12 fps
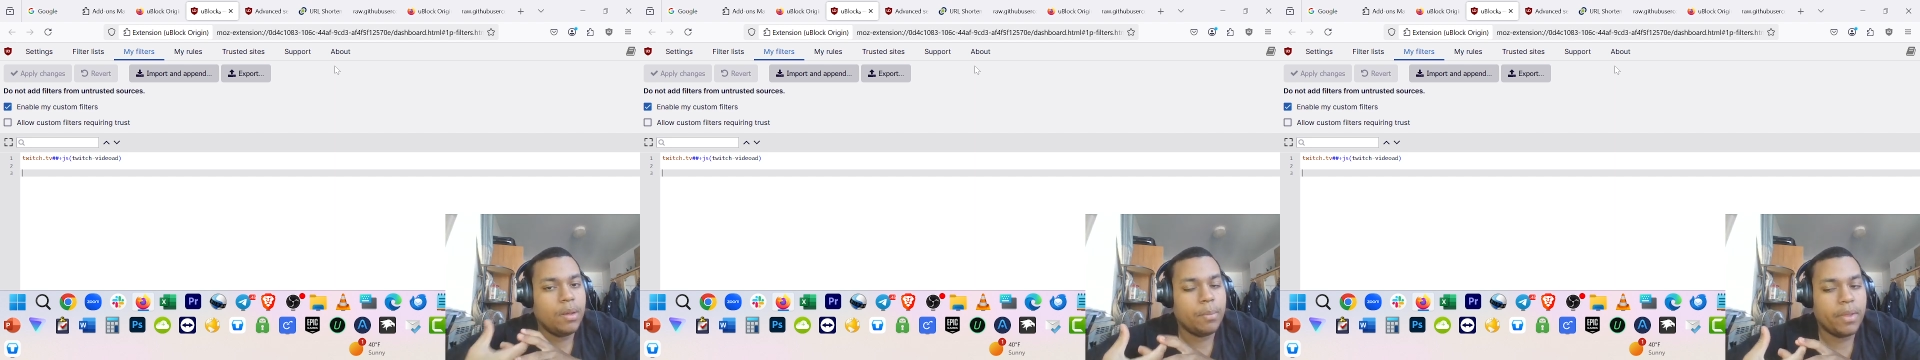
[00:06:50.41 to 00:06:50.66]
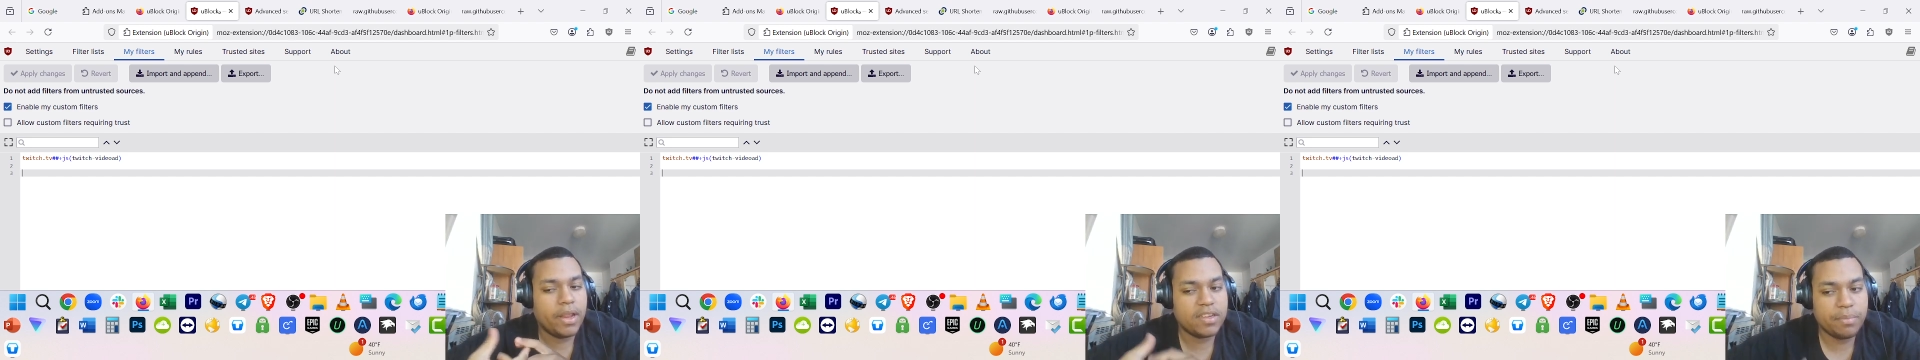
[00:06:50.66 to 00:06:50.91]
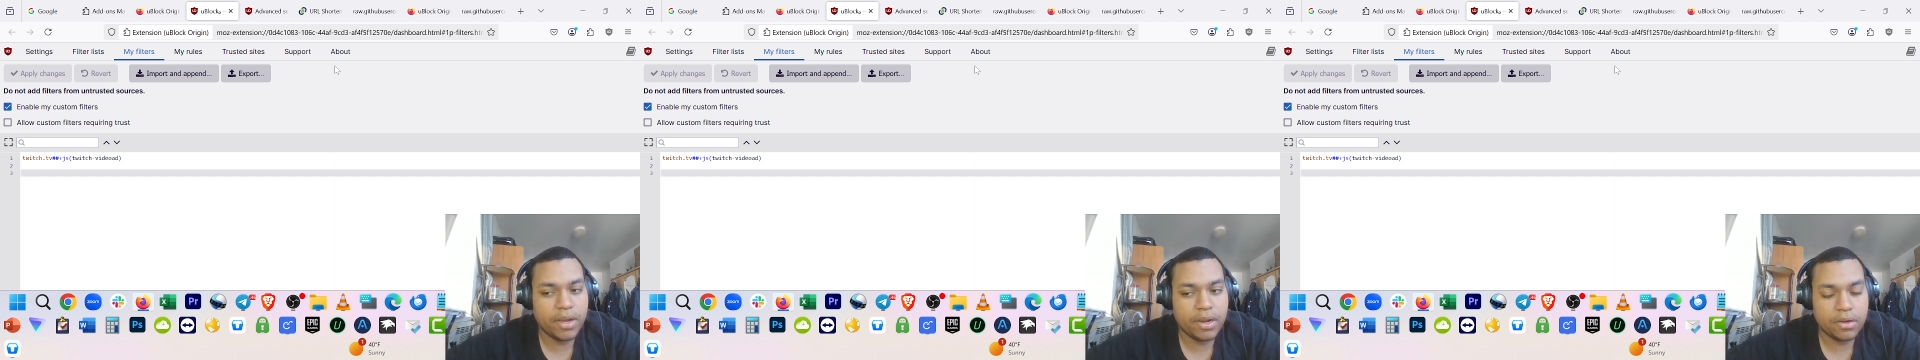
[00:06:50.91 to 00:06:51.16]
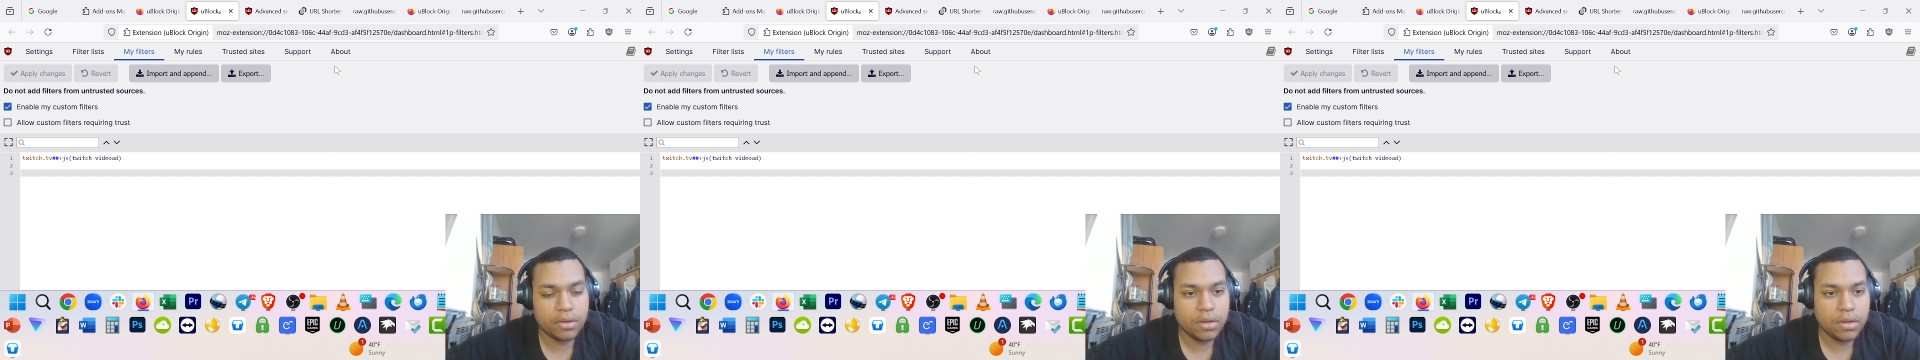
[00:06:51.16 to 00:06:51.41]
but that's
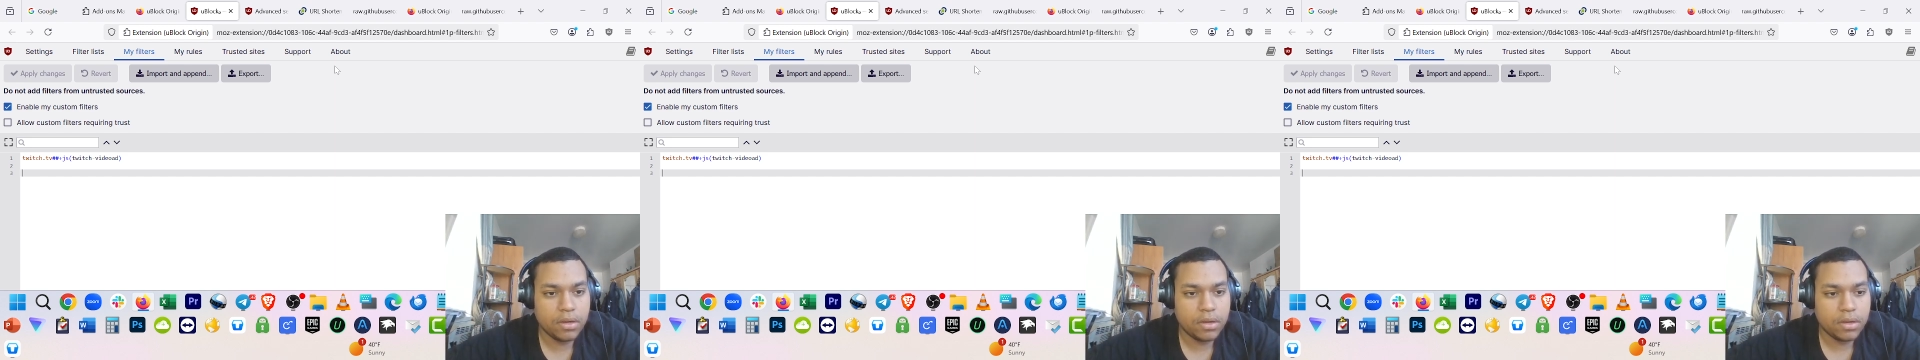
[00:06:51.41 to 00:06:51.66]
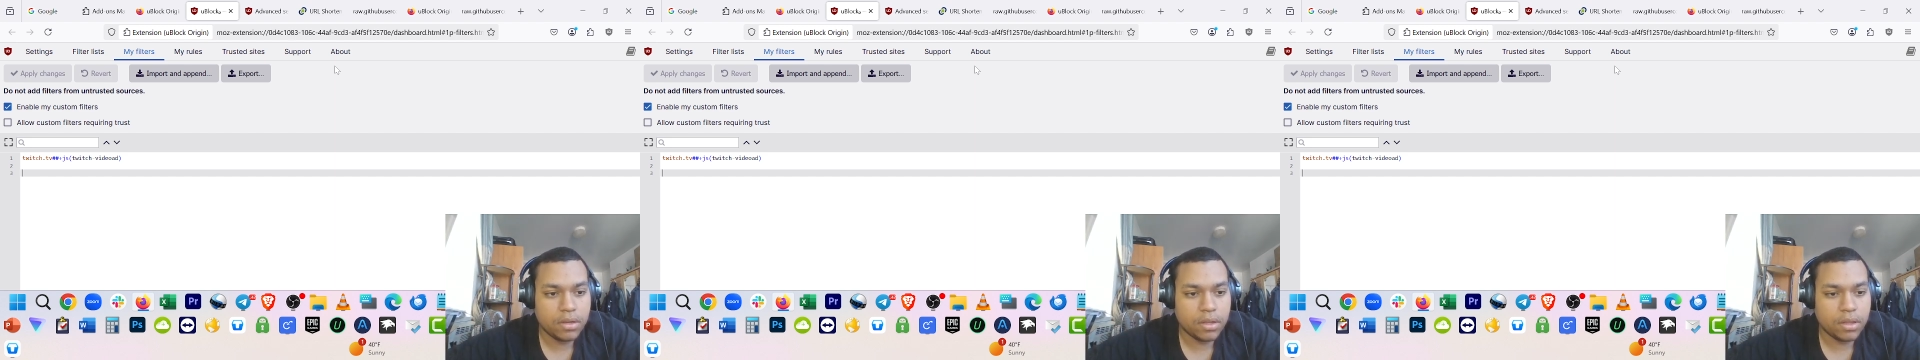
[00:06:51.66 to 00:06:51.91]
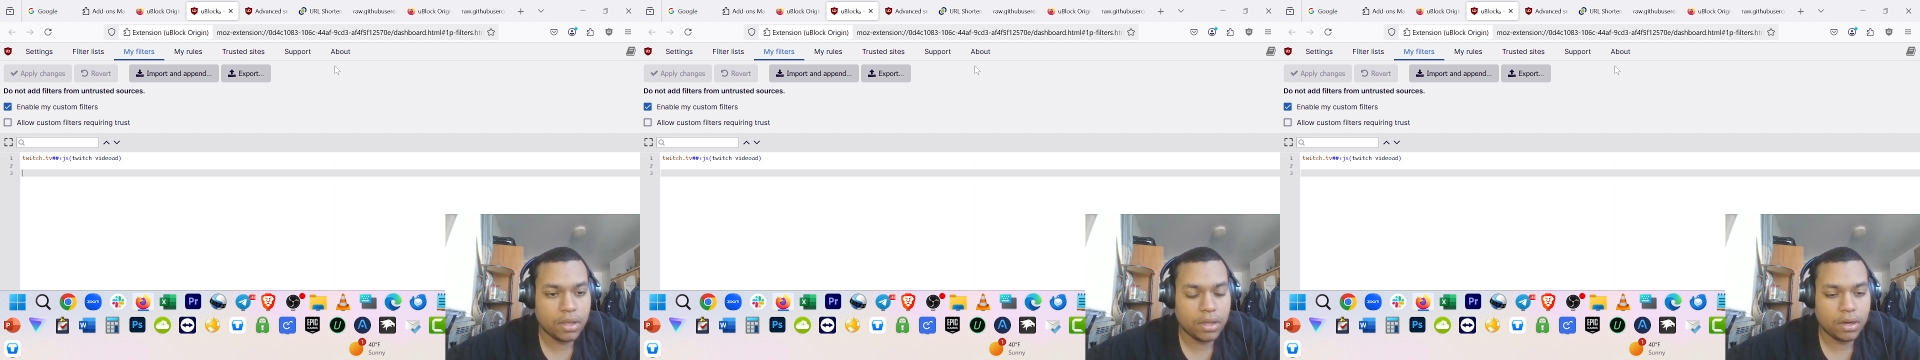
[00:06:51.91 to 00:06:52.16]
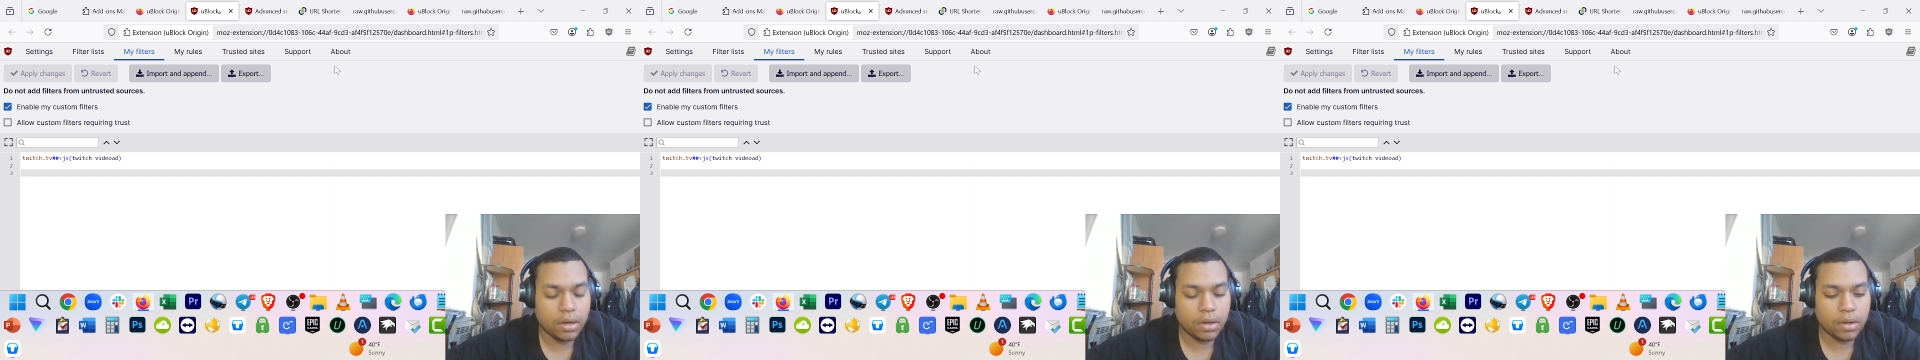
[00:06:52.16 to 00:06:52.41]
better
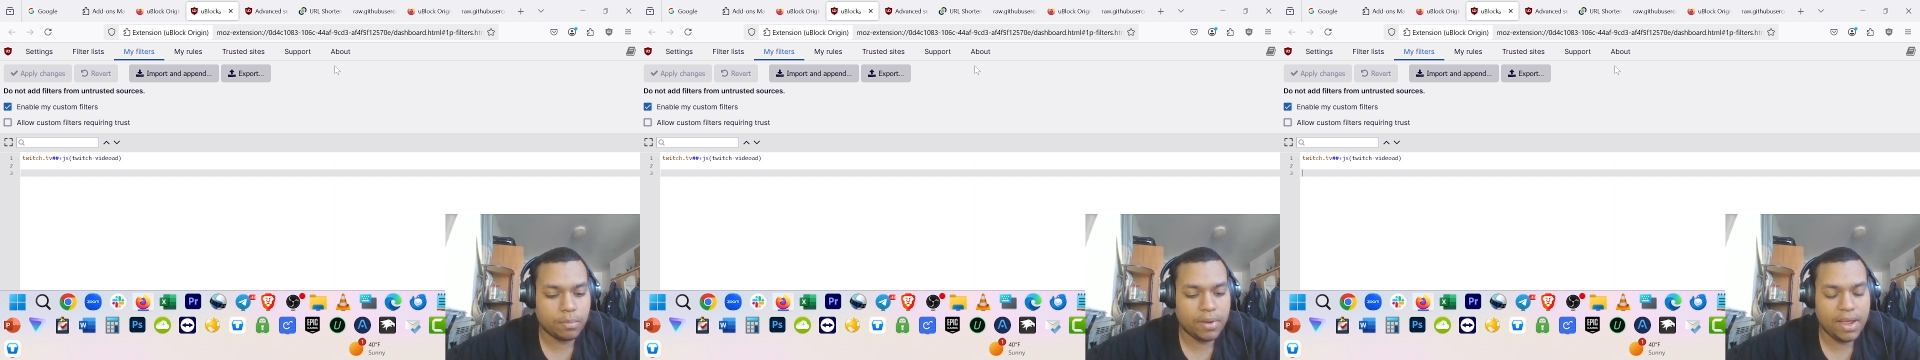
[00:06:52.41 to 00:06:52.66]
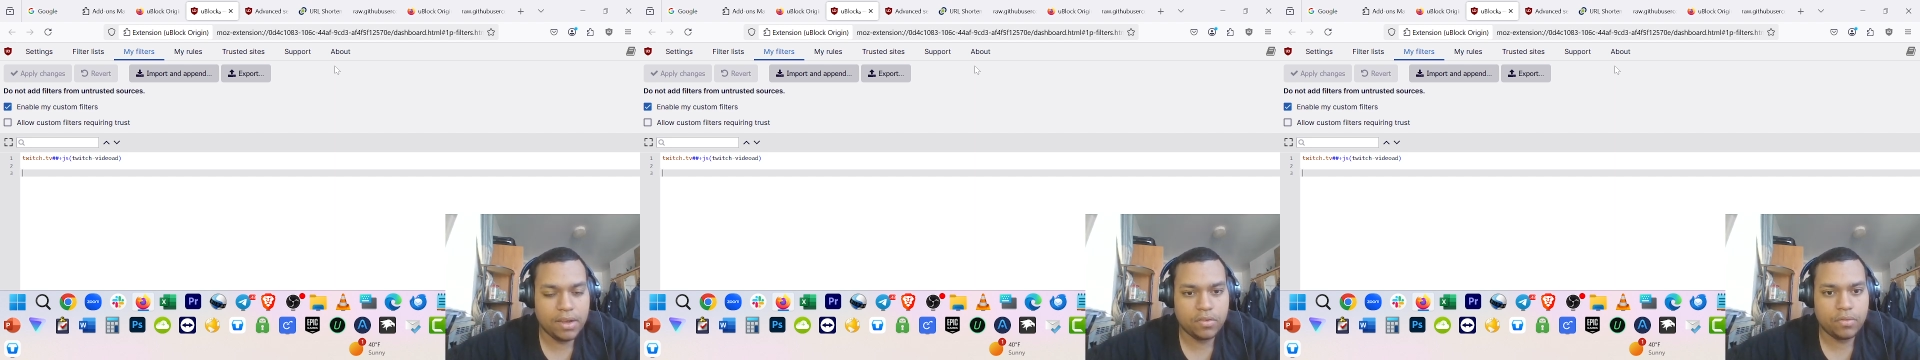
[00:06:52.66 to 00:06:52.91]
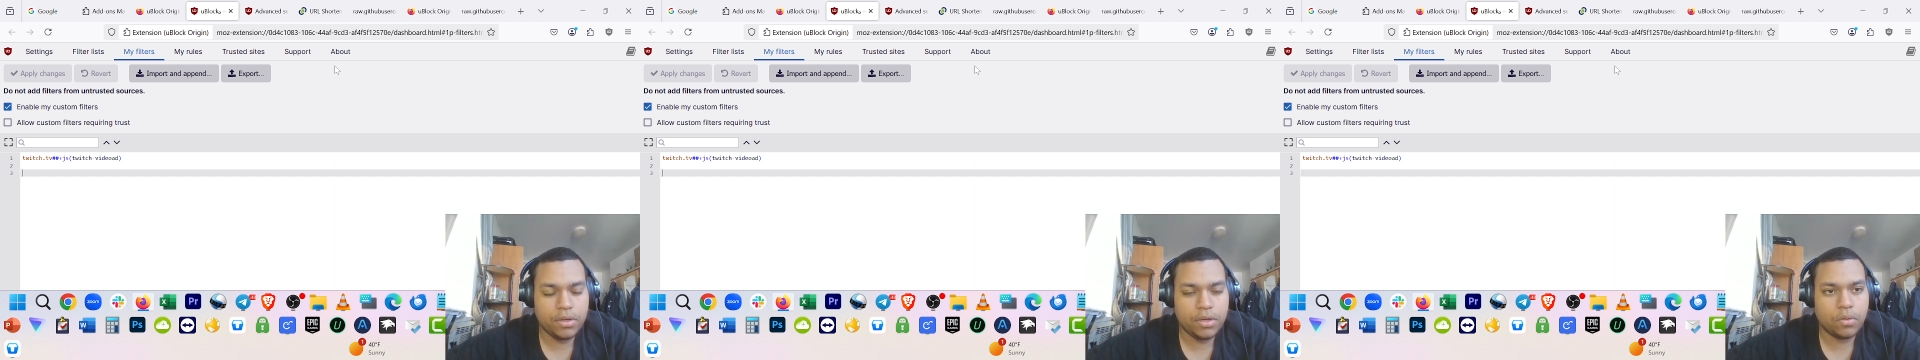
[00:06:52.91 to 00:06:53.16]
than a black screen,